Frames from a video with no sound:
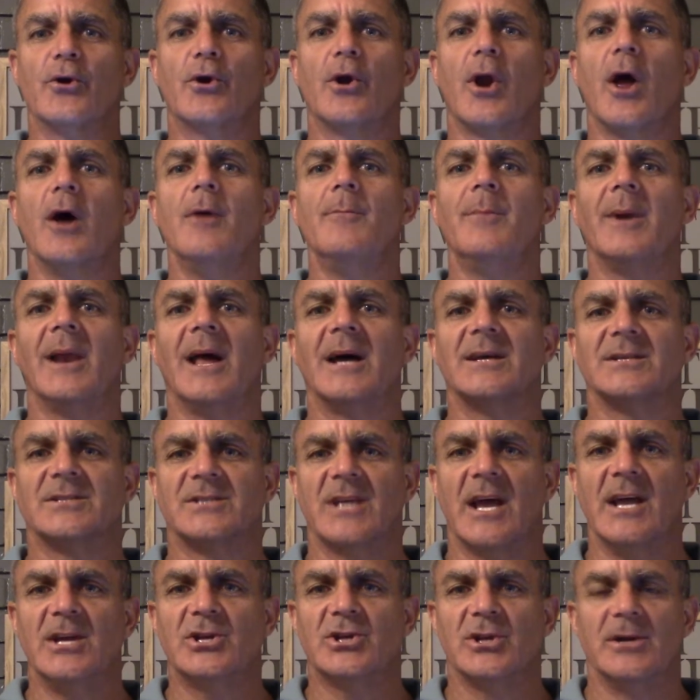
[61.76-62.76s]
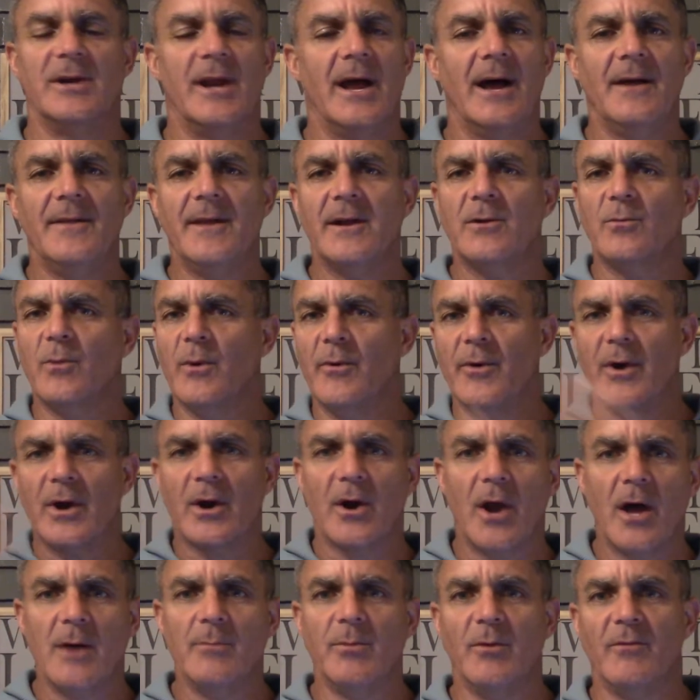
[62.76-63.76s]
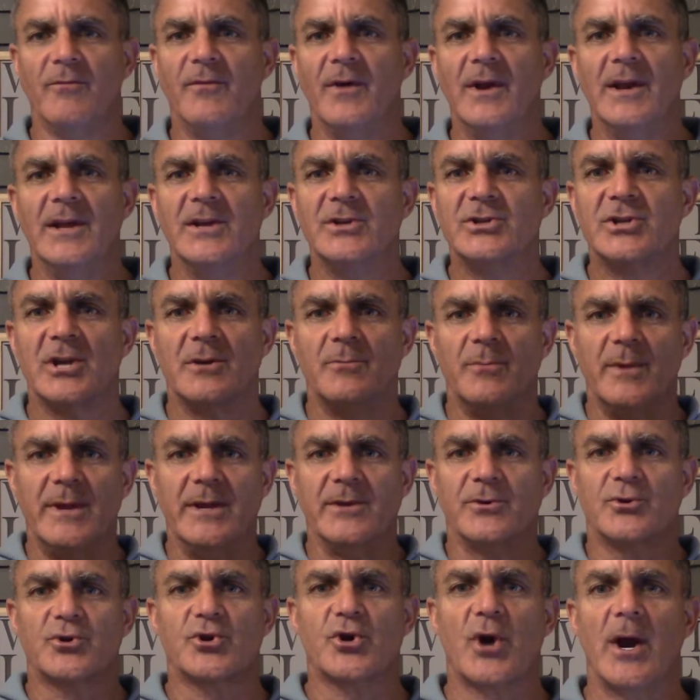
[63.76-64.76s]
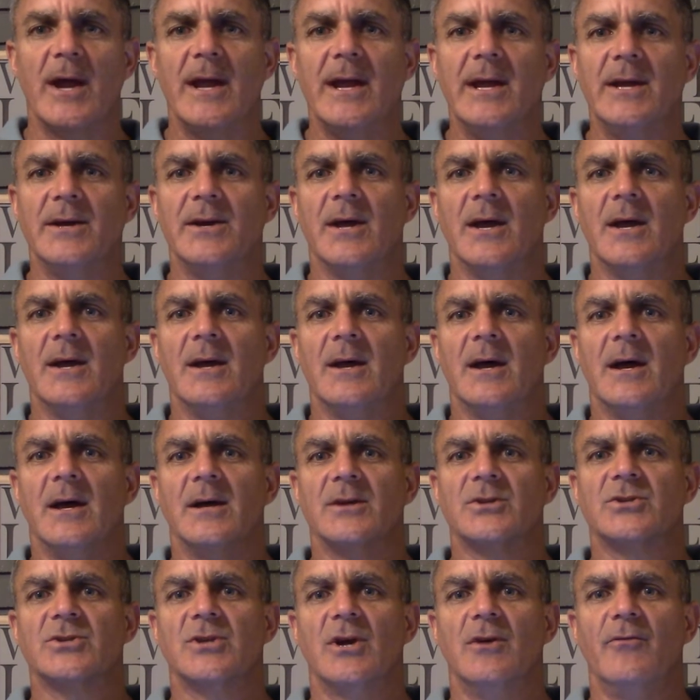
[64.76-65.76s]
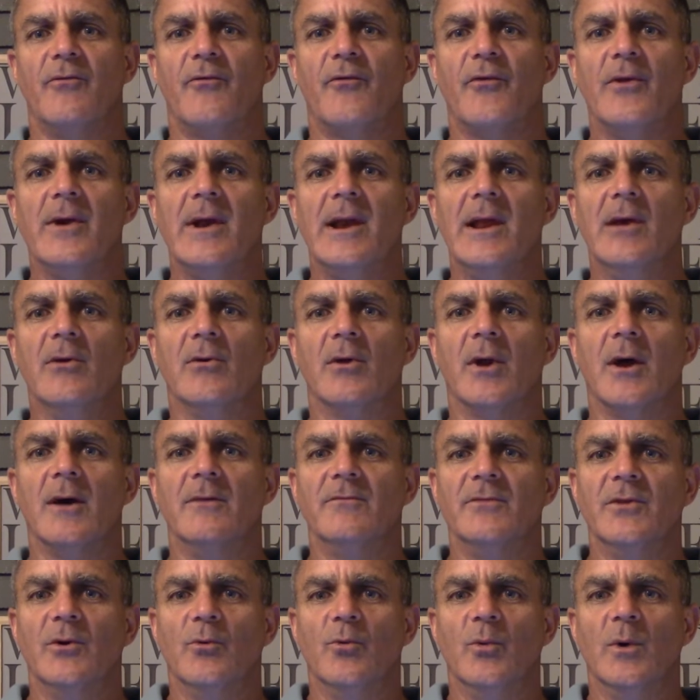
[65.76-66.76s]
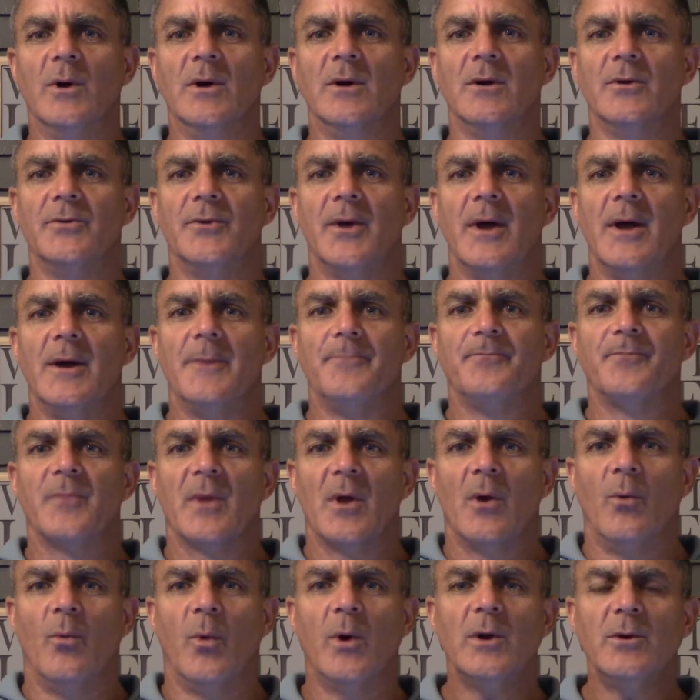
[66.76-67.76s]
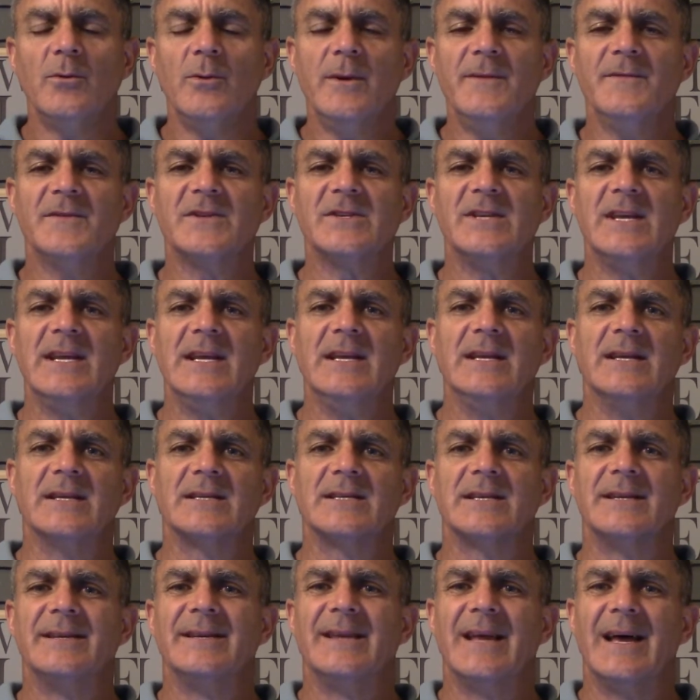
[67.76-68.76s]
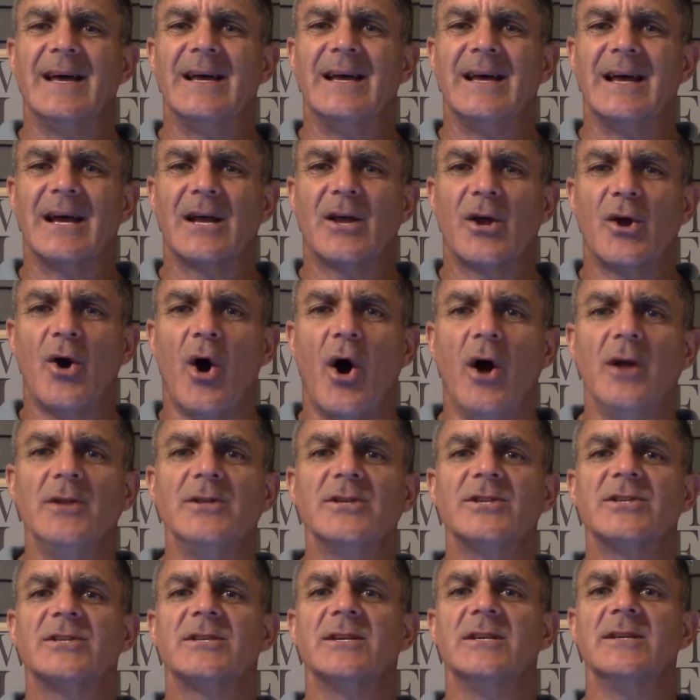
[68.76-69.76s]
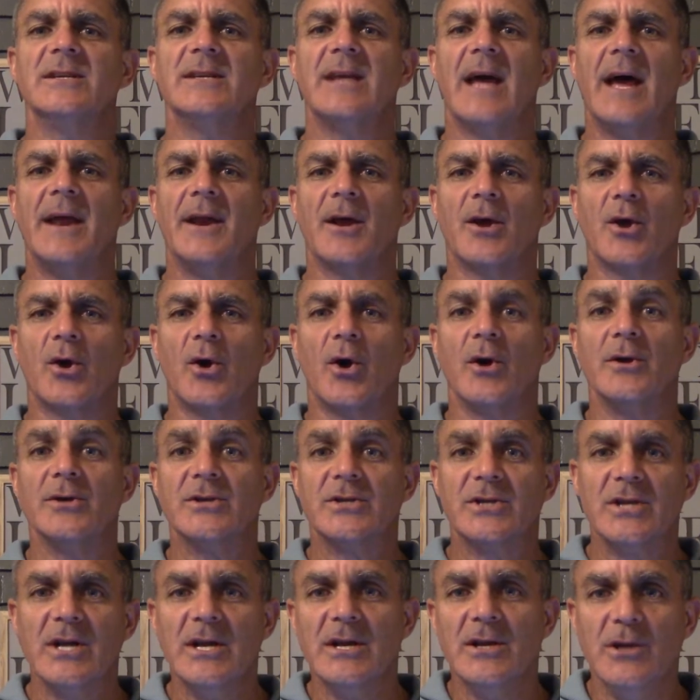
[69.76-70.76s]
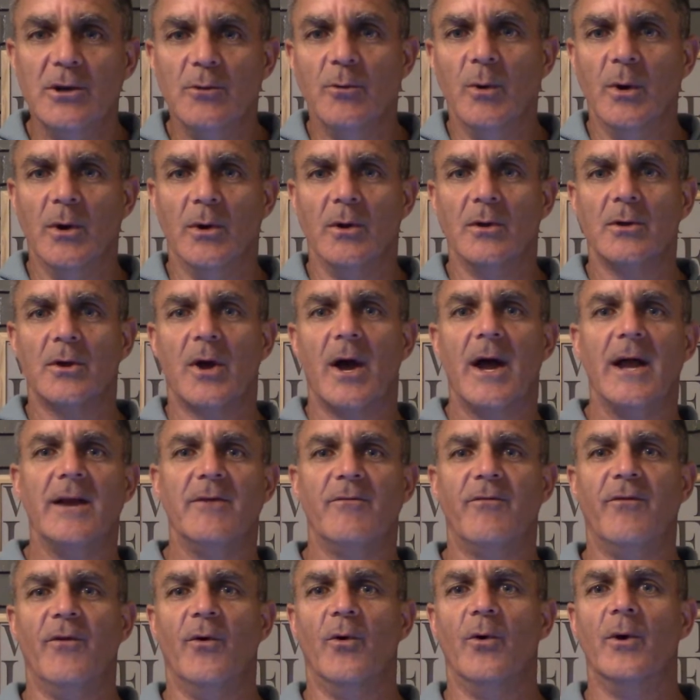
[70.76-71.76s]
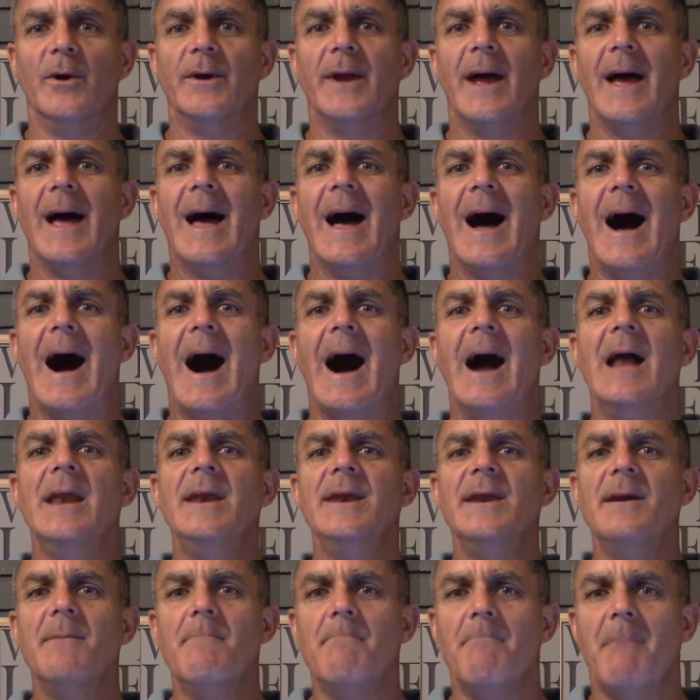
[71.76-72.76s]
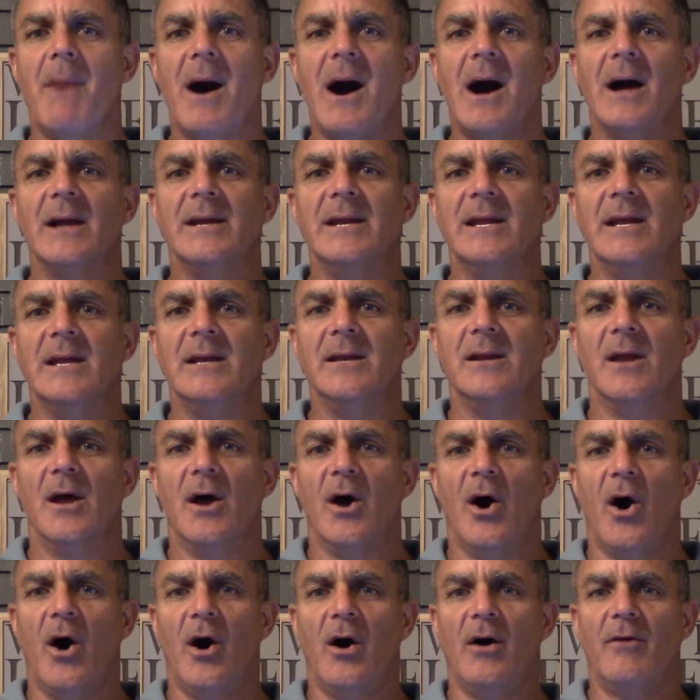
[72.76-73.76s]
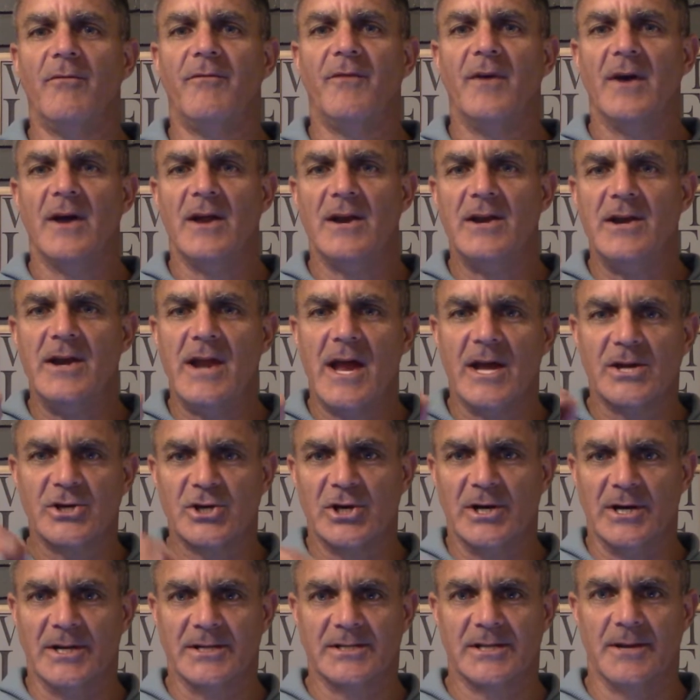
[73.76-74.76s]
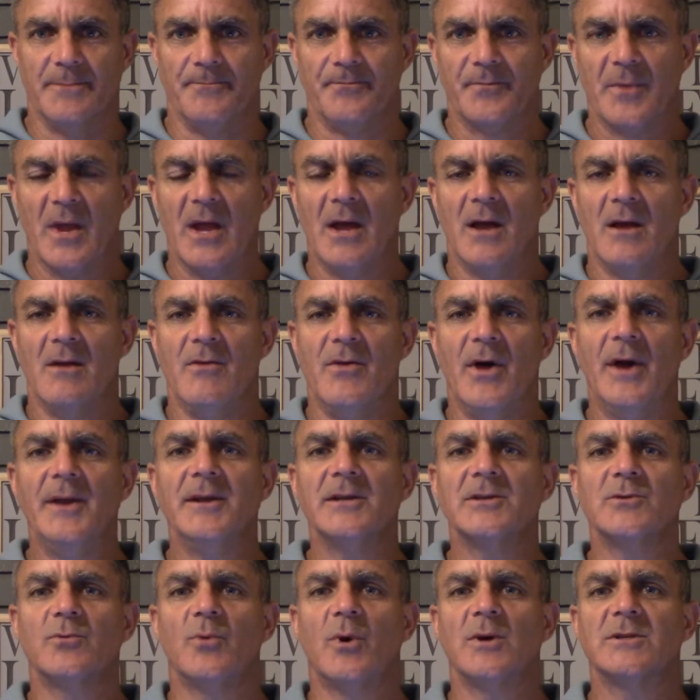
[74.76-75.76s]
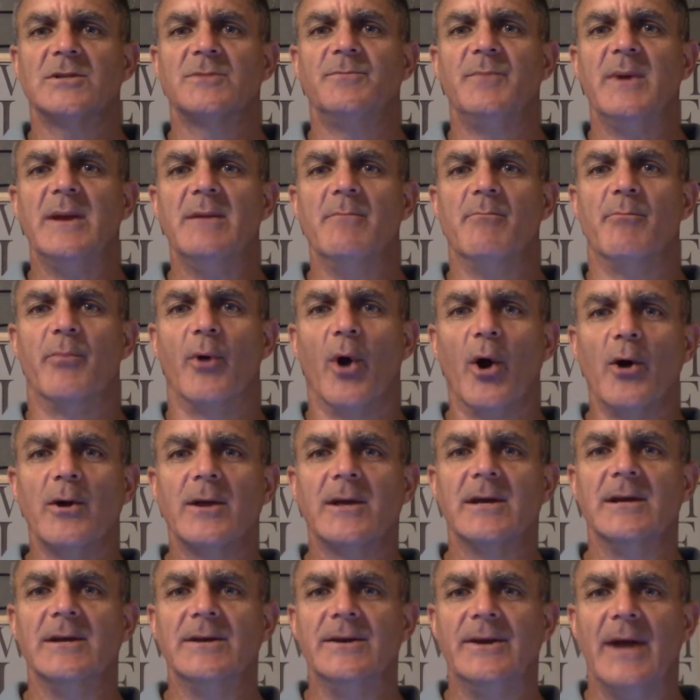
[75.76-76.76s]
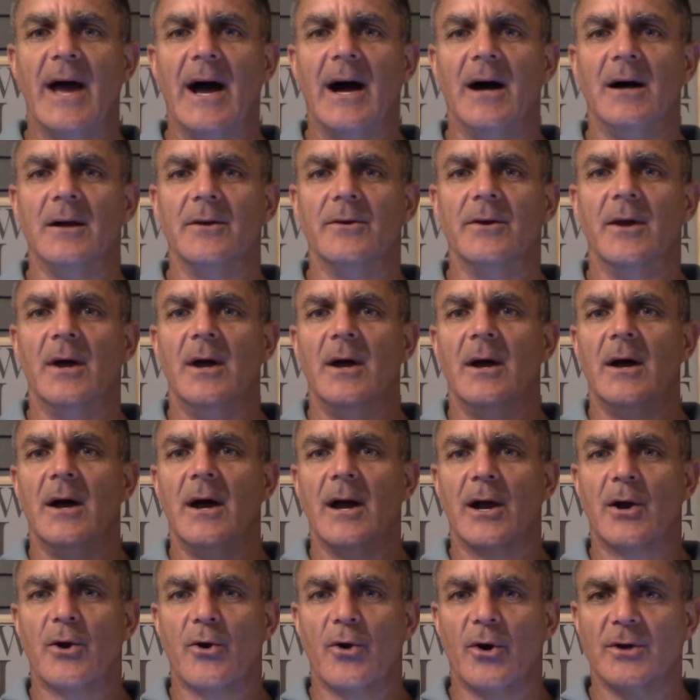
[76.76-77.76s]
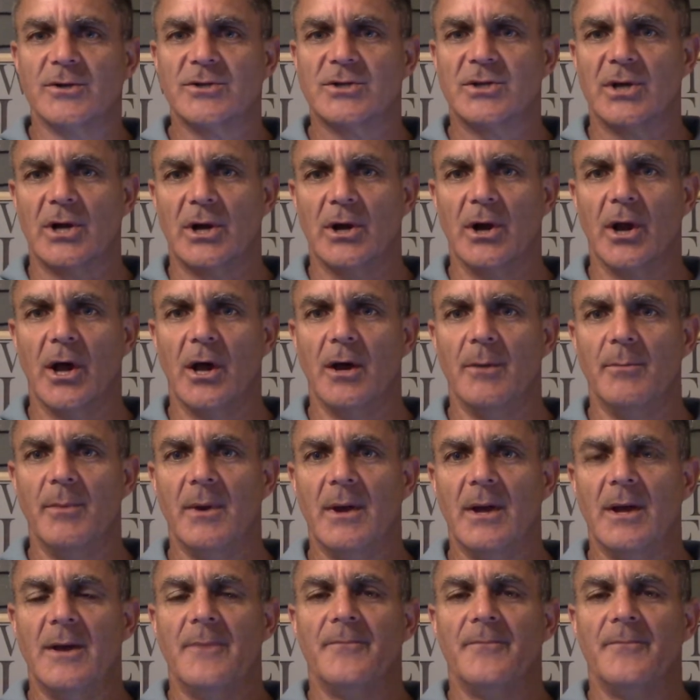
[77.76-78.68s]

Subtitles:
globalization, now that we're a global village and we trade so freely all over the world, what we've seen is a constant and a continual, going forward, undermining of nationalism. That is what's been broken down across the globe.